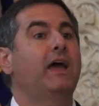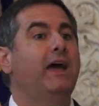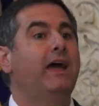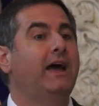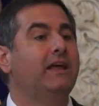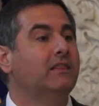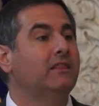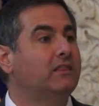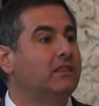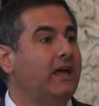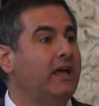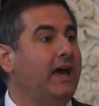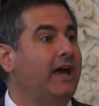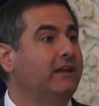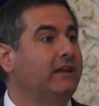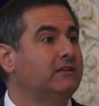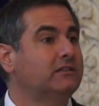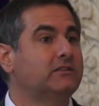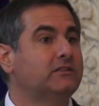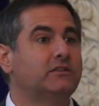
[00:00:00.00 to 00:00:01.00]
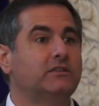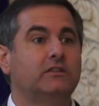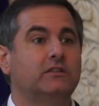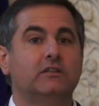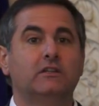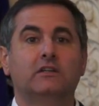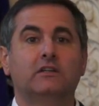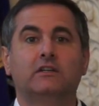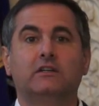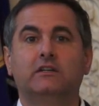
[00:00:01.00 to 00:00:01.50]
And that
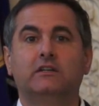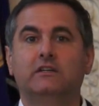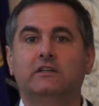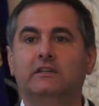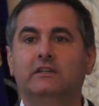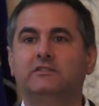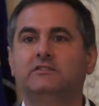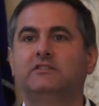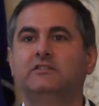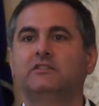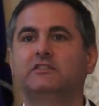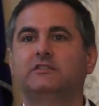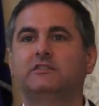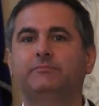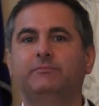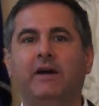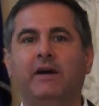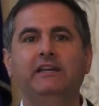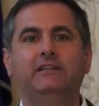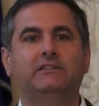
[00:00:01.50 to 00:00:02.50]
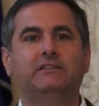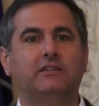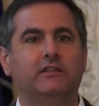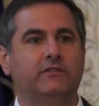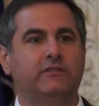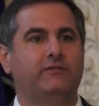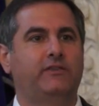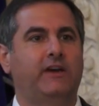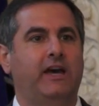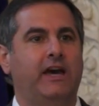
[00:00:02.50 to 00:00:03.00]
is despite
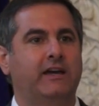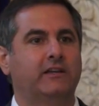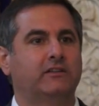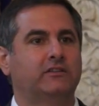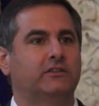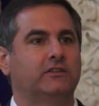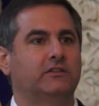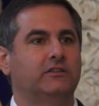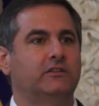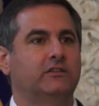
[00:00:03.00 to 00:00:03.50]
the fact